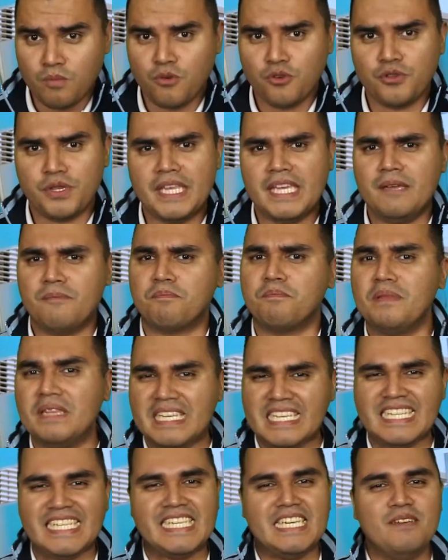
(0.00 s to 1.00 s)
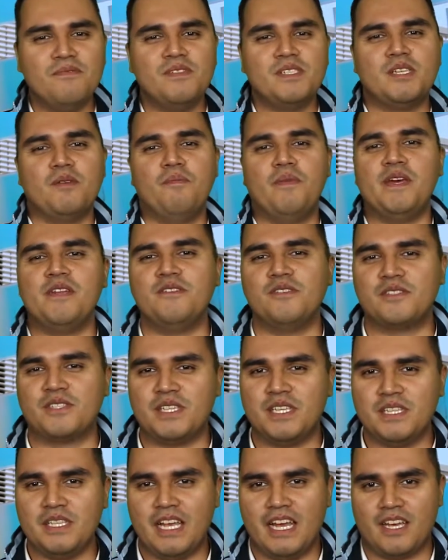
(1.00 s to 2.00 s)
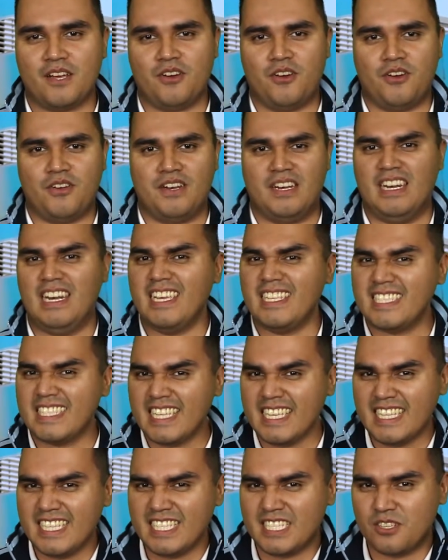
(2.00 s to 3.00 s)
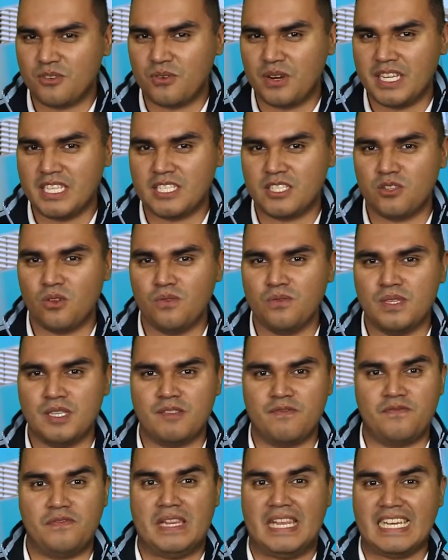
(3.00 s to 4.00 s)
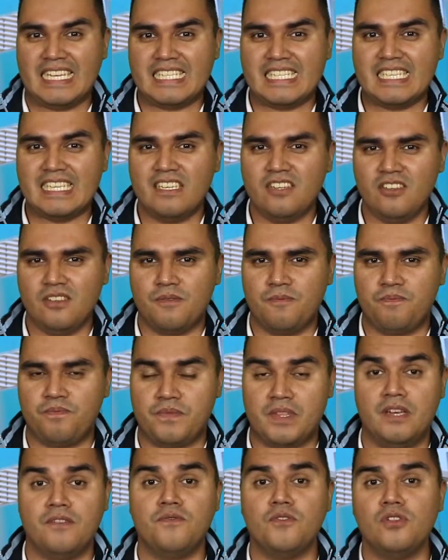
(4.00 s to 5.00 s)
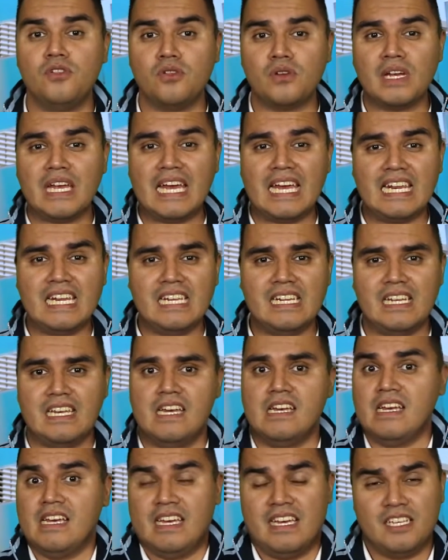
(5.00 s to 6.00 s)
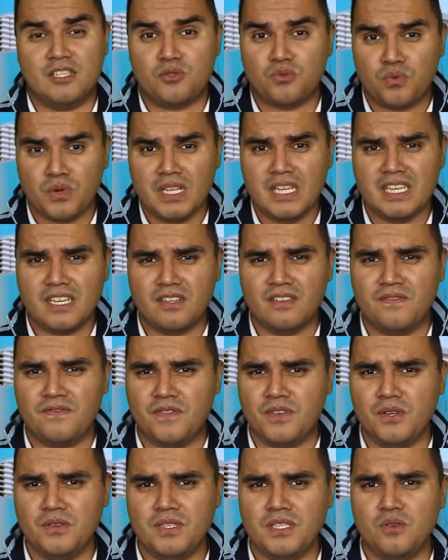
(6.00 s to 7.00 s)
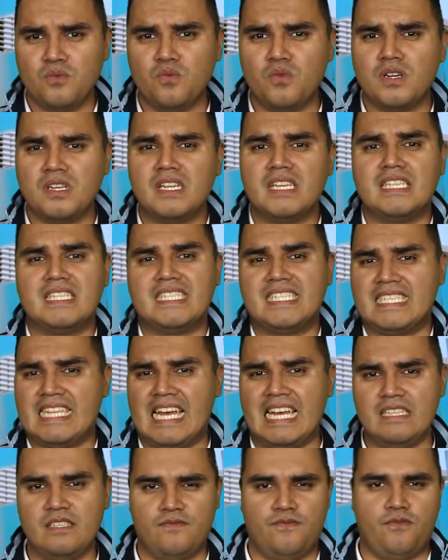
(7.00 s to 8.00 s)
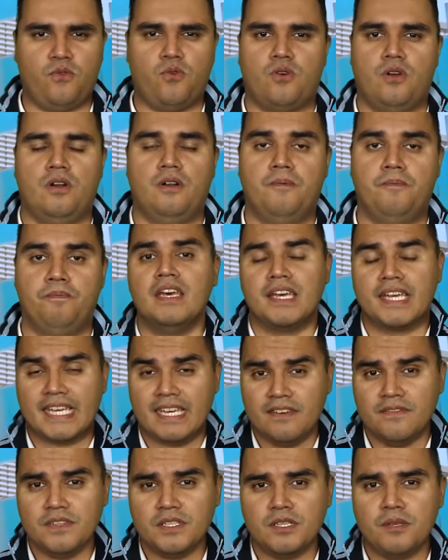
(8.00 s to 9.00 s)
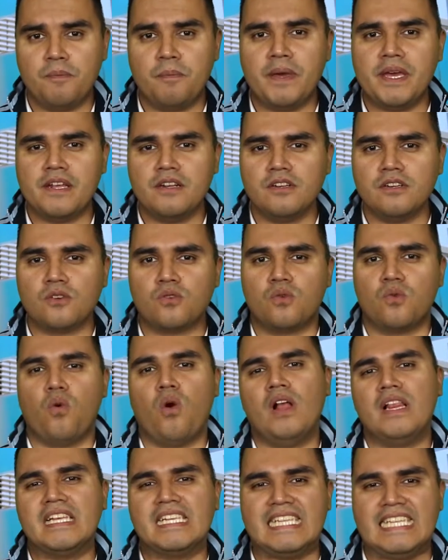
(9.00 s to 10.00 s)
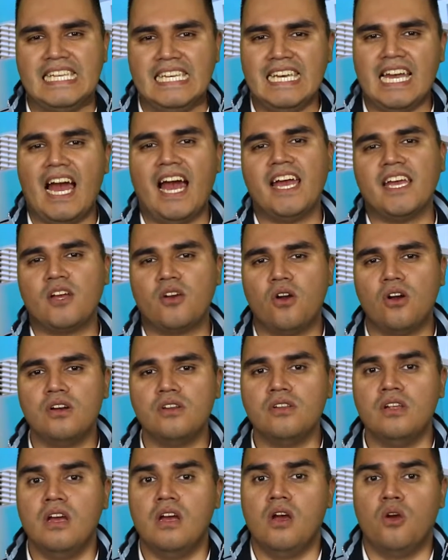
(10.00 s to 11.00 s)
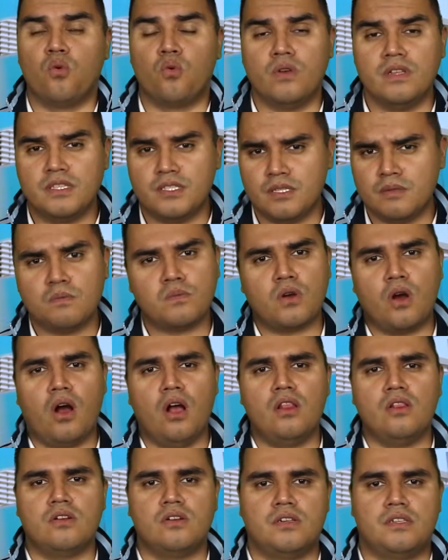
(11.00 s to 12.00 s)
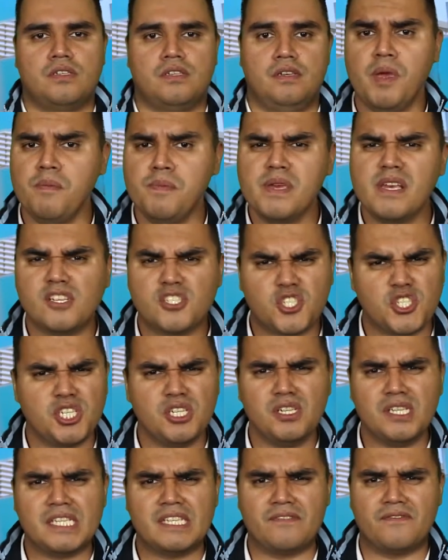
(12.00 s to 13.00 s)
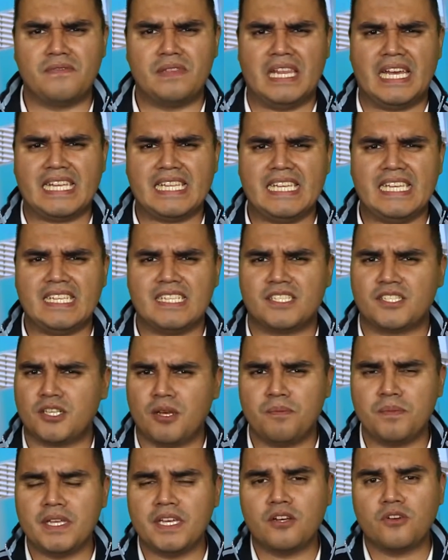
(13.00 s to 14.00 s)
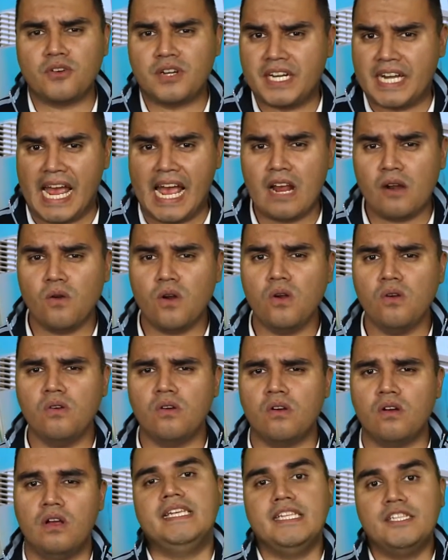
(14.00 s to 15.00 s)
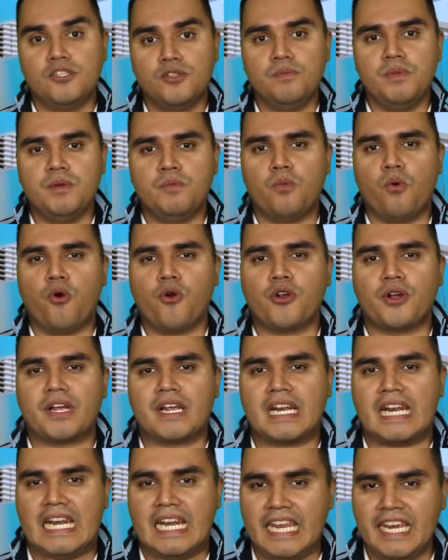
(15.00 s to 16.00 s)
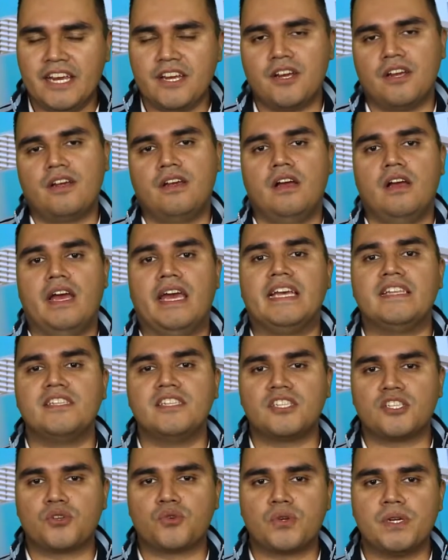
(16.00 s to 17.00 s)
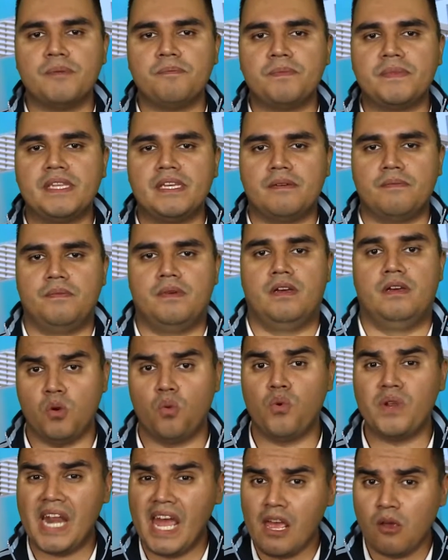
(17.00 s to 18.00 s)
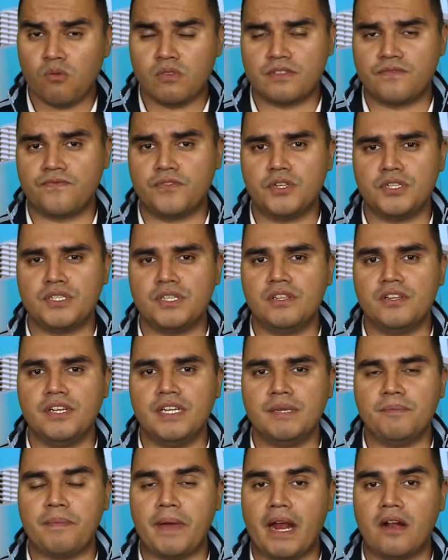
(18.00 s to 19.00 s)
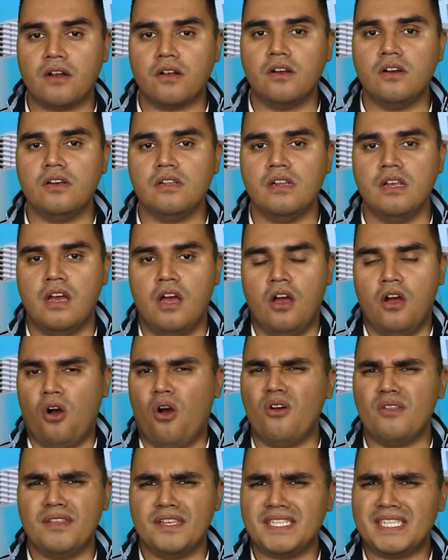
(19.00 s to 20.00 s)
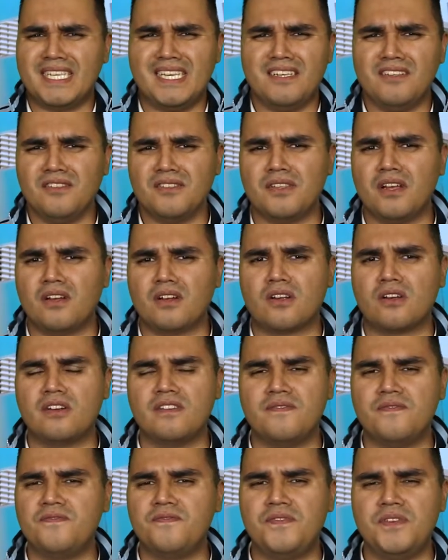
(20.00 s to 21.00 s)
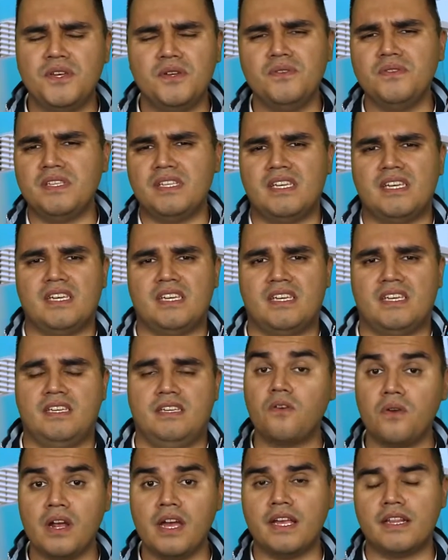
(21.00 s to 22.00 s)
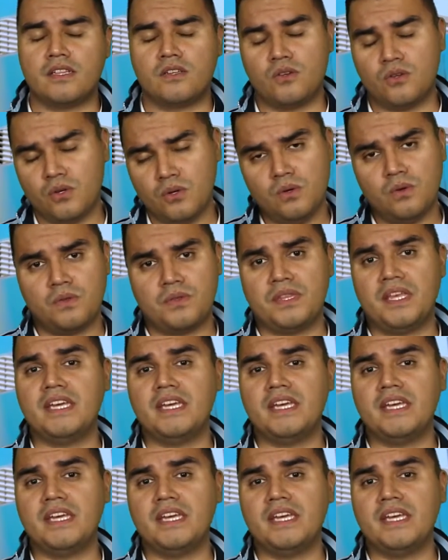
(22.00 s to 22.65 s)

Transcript: One more thing, please give us a better skill icon. Let's say this Greystone deflect skill. If you look at it, it's really confusing what it stands for. Give us a better quality icon with some colors. Maybe a shield deflecting something or an arrow. It needs to be more clear and descriptive. When I was first learning Paragon, all the skills are confusing. Alright, cool.